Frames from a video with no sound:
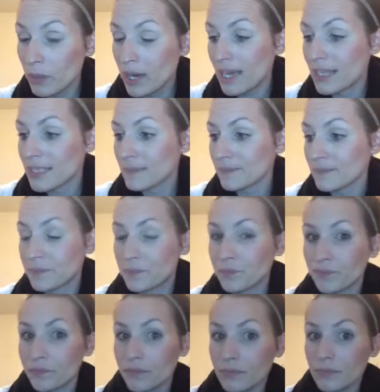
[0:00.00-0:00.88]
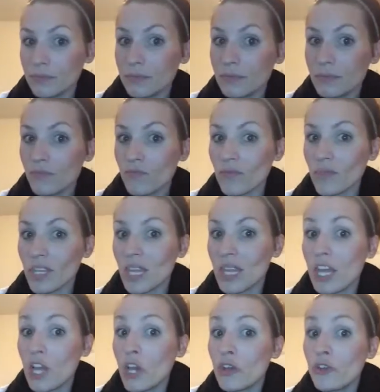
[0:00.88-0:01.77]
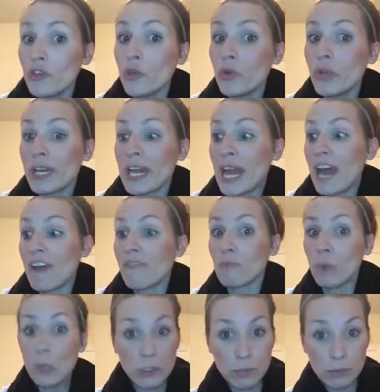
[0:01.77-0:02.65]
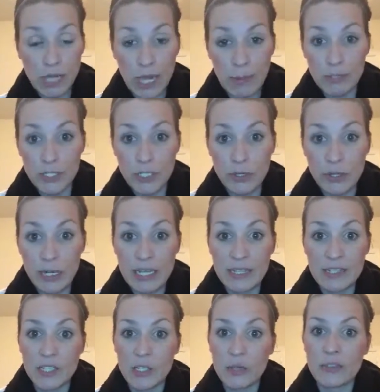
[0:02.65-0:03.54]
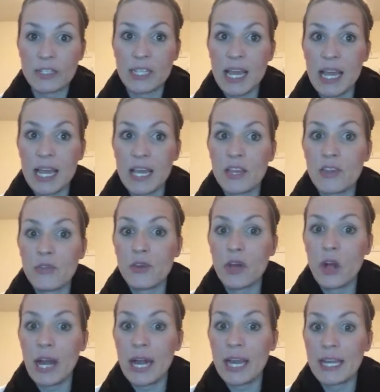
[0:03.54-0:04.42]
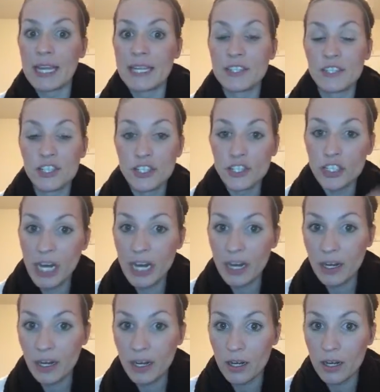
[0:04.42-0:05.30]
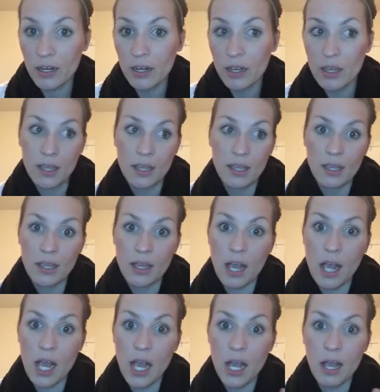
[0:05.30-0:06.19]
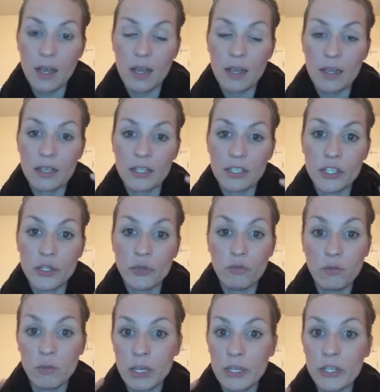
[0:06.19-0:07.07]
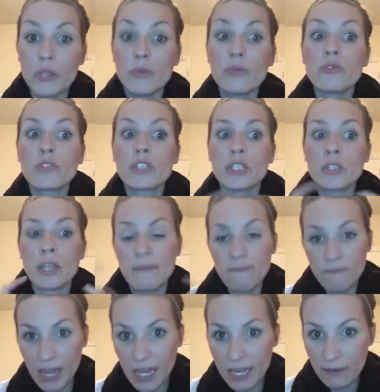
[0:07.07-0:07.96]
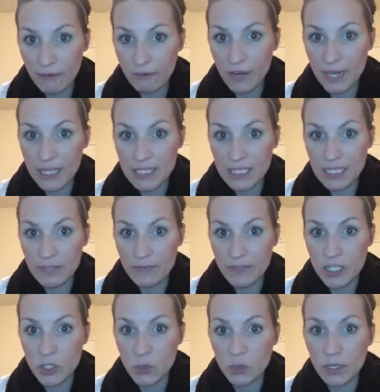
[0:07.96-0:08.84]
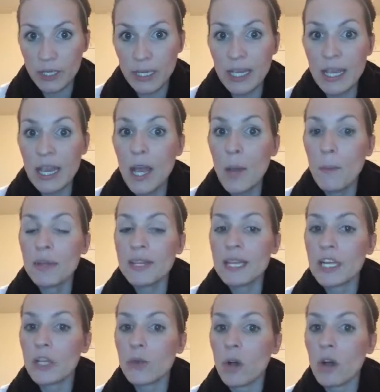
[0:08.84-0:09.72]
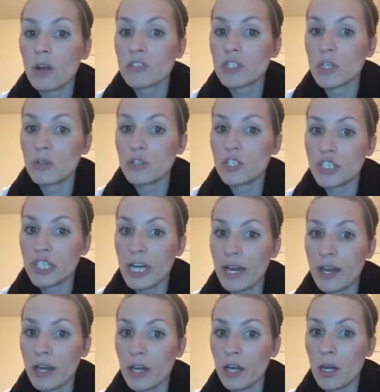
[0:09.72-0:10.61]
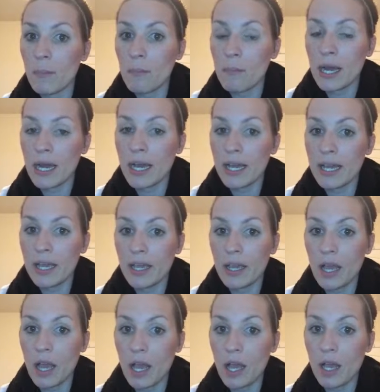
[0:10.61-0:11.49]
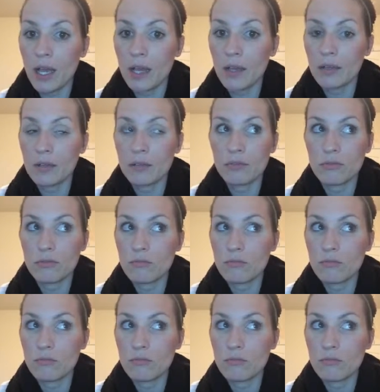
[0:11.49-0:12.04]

a prize. You can have multiple opportunities. So say you go ahead and share, you invite friends individually, but then you also share my,